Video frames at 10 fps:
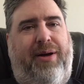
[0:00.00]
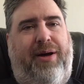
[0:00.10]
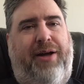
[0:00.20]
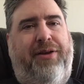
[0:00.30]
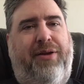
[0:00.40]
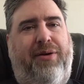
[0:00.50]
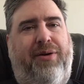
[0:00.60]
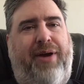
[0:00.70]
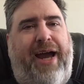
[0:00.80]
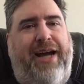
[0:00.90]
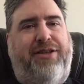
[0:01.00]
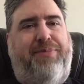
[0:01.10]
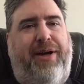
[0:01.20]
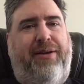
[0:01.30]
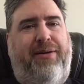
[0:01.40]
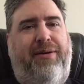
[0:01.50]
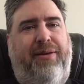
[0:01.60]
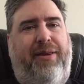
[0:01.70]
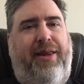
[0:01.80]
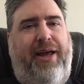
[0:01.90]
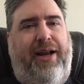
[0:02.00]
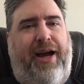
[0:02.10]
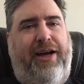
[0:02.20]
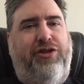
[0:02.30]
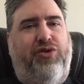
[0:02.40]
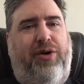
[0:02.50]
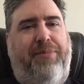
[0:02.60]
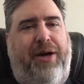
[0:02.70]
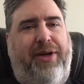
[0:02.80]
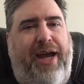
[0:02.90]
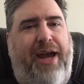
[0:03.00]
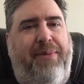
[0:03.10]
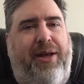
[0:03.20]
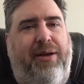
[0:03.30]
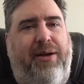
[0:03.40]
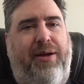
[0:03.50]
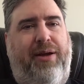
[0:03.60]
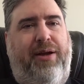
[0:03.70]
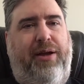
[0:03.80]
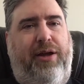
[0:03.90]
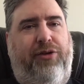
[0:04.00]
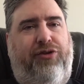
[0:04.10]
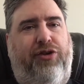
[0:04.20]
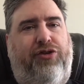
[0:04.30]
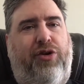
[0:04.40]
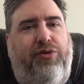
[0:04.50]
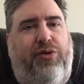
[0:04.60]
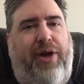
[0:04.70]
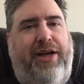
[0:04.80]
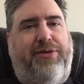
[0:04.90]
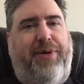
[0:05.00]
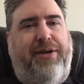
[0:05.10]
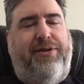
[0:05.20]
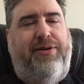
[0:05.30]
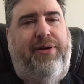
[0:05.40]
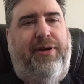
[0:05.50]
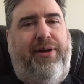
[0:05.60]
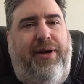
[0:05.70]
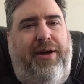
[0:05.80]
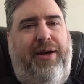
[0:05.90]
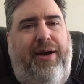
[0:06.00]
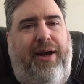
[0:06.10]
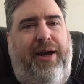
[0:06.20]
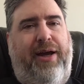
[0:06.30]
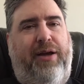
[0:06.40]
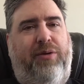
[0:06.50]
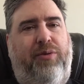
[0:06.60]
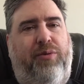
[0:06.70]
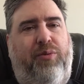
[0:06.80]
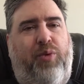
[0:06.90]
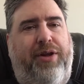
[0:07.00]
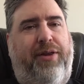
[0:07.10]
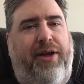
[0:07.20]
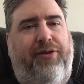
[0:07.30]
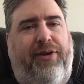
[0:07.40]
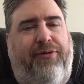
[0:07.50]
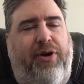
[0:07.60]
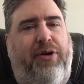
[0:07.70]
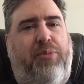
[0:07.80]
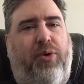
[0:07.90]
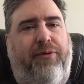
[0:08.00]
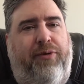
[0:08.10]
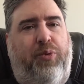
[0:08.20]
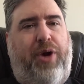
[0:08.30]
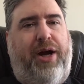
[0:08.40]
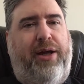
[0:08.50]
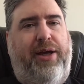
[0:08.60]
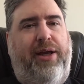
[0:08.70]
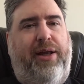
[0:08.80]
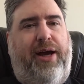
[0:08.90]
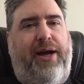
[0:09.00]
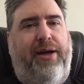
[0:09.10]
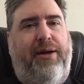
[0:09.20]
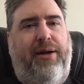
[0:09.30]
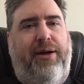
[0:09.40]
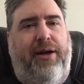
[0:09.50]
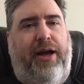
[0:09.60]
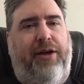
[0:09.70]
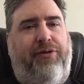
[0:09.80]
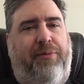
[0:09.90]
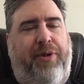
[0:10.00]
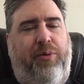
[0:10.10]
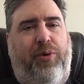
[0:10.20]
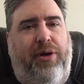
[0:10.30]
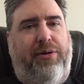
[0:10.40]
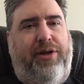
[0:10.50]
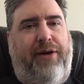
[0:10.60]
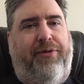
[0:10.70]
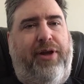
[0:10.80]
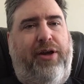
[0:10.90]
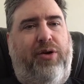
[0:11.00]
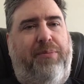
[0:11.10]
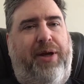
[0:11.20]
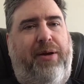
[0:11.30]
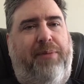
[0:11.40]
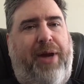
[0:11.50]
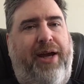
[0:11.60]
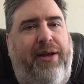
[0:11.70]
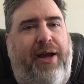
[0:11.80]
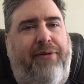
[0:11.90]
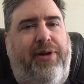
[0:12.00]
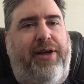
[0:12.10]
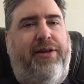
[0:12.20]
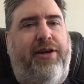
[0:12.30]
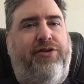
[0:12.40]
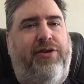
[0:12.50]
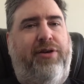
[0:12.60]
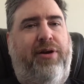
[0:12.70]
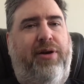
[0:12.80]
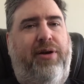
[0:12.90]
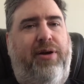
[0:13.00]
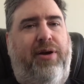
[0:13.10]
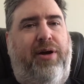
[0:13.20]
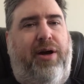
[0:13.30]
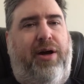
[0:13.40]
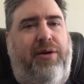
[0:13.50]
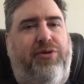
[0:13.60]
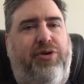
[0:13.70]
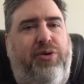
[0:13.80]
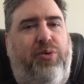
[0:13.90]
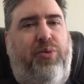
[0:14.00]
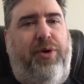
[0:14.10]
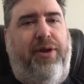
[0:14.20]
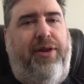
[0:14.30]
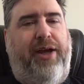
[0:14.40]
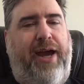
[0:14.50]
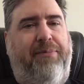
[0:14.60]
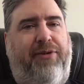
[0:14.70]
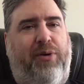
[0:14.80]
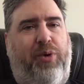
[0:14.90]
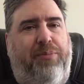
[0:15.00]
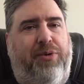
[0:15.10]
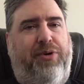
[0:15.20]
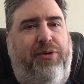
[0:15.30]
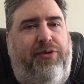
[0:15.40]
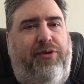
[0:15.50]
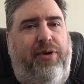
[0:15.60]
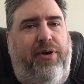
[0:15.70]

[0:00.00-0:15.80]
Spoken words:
Another aspect that I enjoy about gaming is the social aspects. And one of the things that's very important for Rockin' Lee and I, and something we are definitely going to be paying heavily attention to with the games that we produce,